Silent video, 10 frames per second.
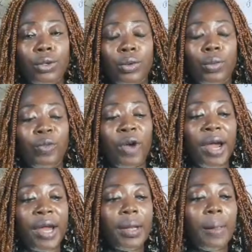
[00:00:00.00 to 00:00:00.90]

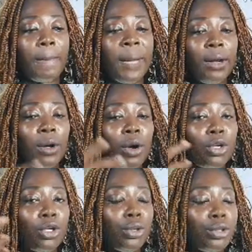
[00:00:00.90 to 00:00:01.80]
right? But on
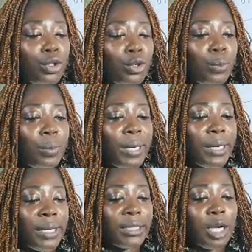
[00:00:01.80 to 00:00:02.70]
YouTube, my
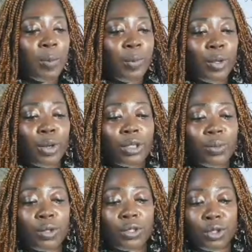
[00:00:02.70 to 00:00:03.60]
digital product
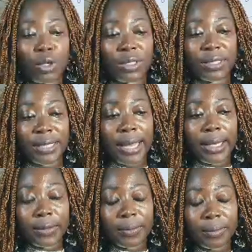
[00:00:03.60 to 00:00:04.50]
was not
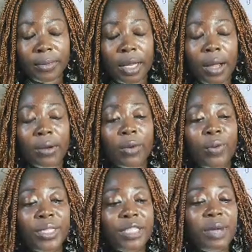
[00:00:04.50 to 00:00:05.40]
selling. Now, the
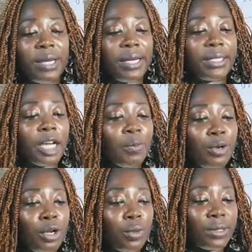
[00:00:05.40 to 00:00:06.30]
reason my digital
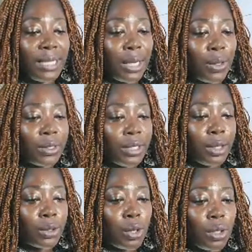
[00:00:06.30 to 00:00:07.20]
product was selling on
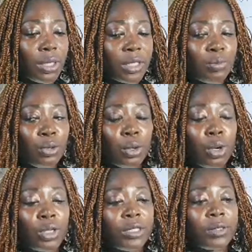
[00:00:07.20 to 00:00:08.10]
TikTok is
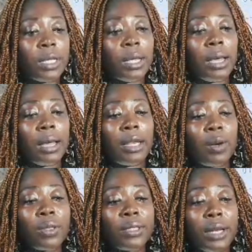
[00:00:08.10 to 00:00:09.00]
because there
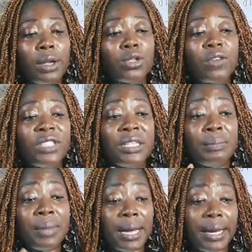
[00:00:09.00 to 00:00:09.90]
was a lot of
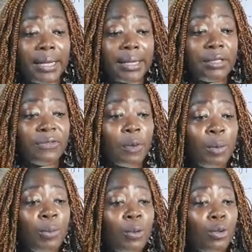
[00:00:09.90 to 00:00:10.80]
demand for
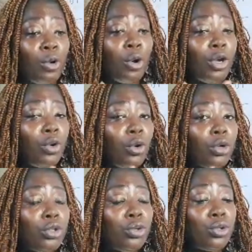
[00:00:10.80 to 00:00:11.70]
people growing on
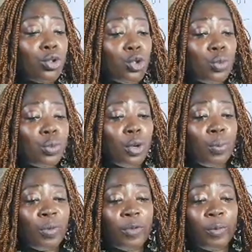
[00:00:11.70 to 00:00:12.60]
YouTube,
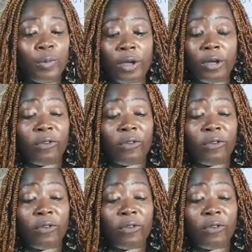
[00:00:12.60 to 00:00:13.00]
for